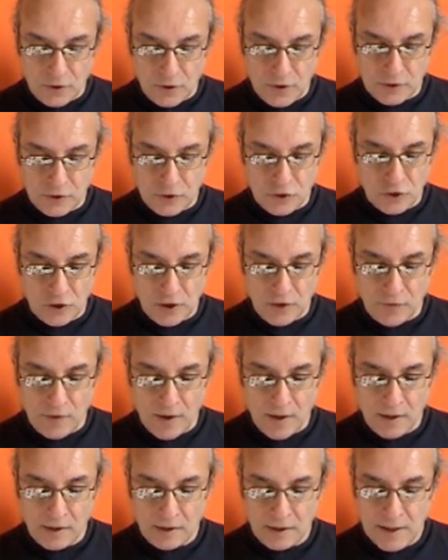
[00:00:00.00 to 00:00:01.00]
This
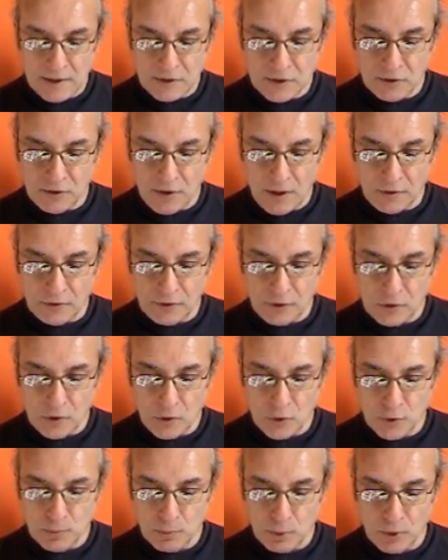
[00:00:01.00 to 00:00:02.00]
Jiva later
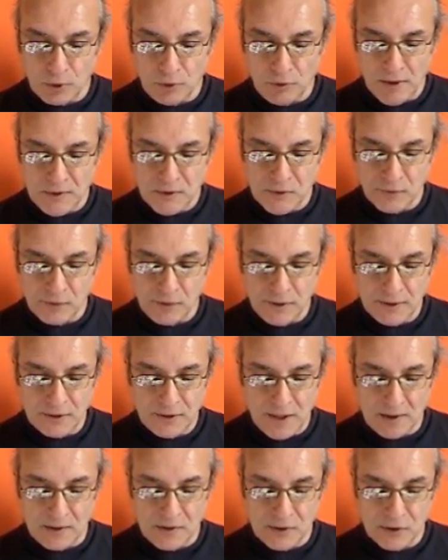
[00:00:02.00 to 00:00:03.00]
undergoes progressively
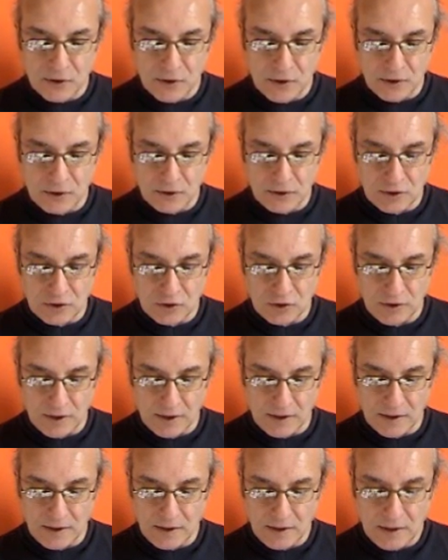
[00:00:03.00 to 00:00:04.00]
denser
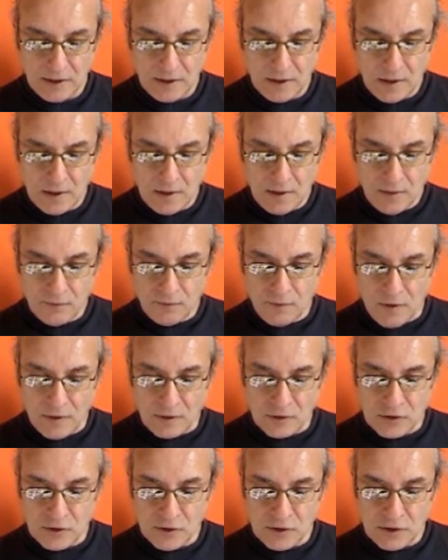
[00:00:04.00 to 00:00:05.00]
conditioning,
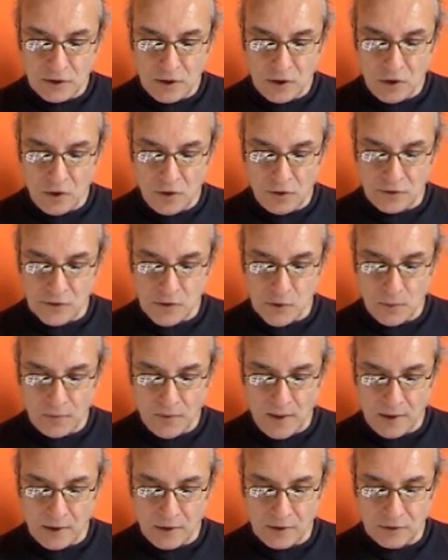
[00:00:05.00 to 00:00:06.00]
functions in accordance
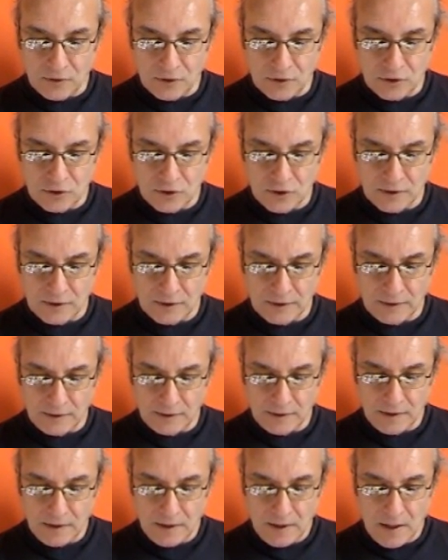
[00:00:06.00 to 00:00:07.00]
with that conditioning,
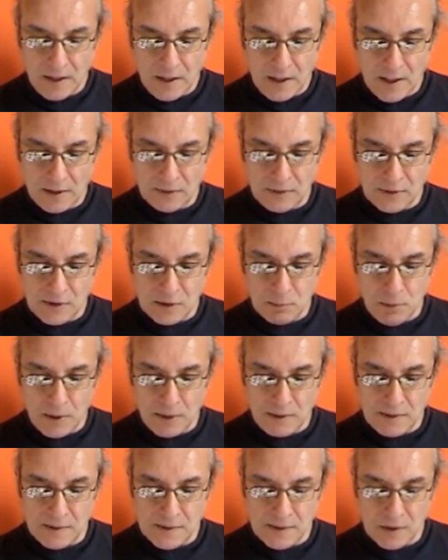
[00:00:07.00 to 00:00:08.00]
and
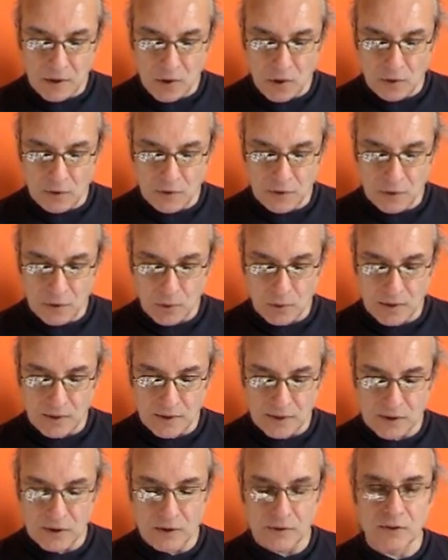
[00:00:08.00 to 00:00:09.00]
experiences the
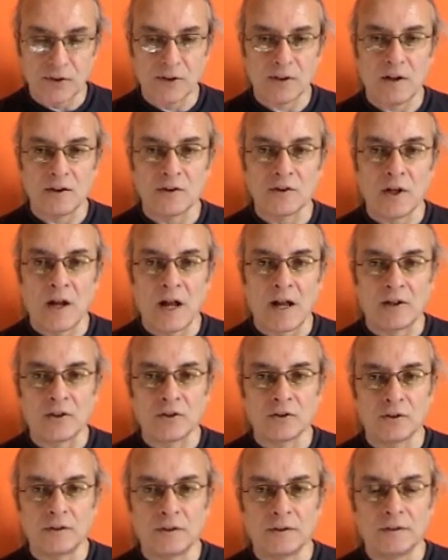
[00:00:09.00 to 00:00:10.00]
consequences of such
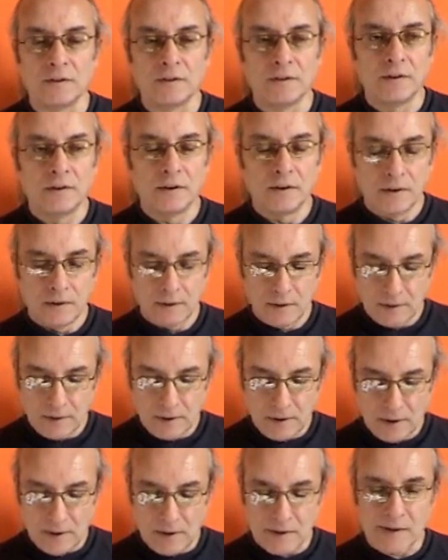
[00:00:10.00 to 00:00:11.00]
action.
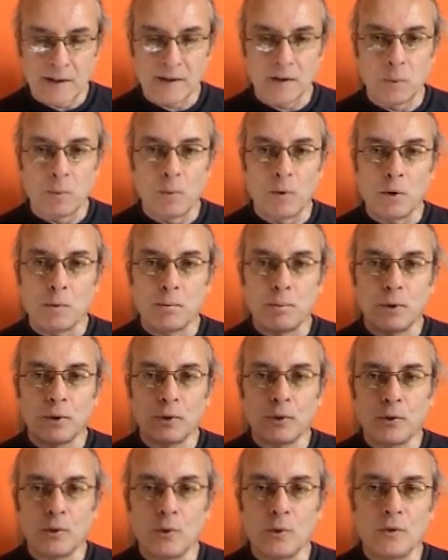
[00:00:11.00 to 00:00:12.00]
It's like the
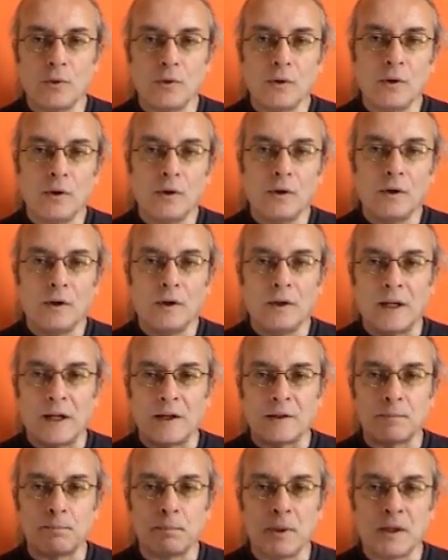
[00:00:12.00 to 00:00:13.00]
whirlpool
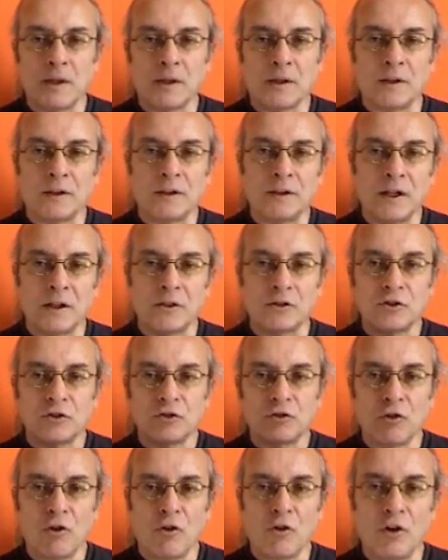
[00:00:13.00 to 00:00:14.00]
gets bigger, gets
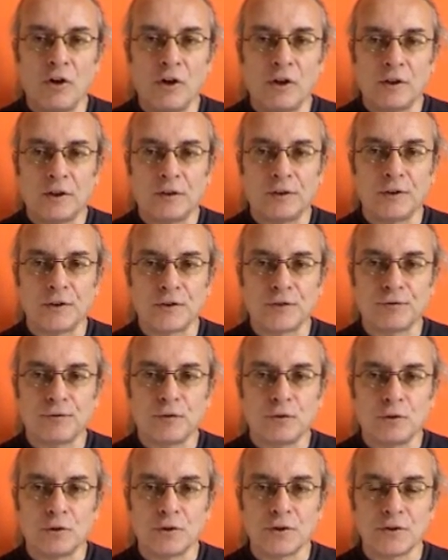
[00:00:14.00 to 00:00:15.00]
stronger, its
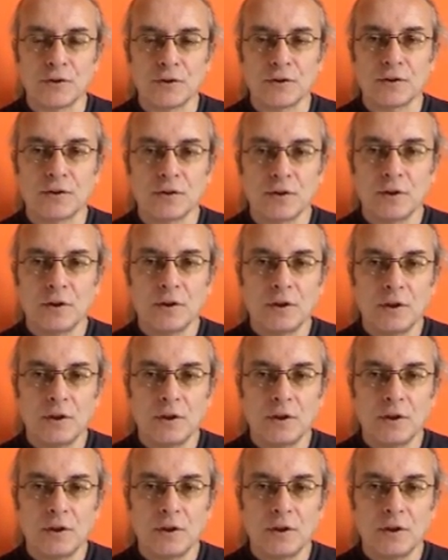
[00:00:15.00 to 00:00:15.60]
force,